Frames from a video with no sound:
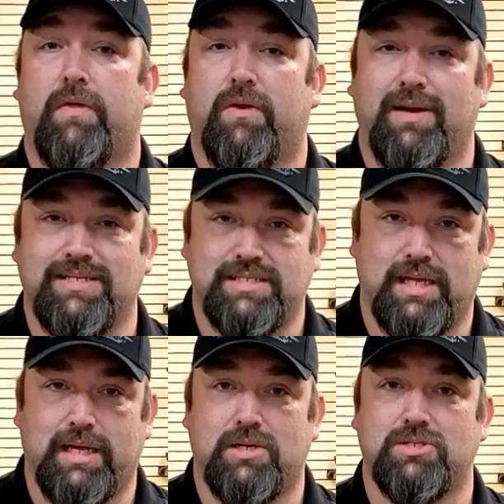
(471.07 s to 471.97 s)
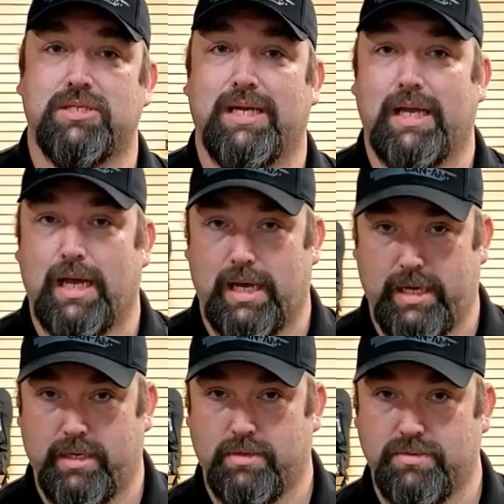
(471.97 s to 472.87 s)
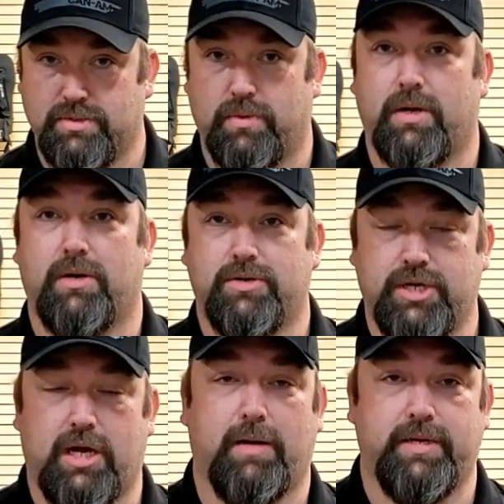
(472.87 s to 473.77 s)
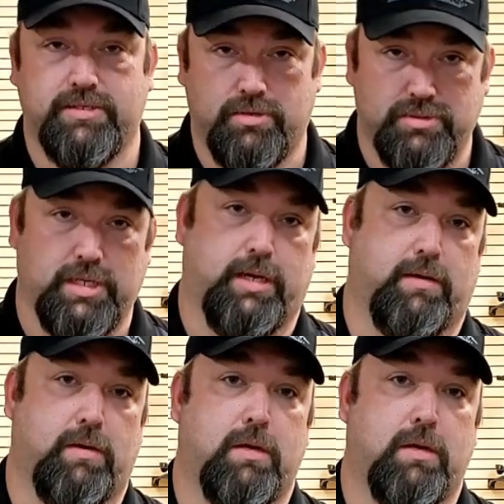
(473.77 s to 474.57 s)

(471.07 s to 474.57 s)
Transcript: they're a sales guy. So their job is to sell.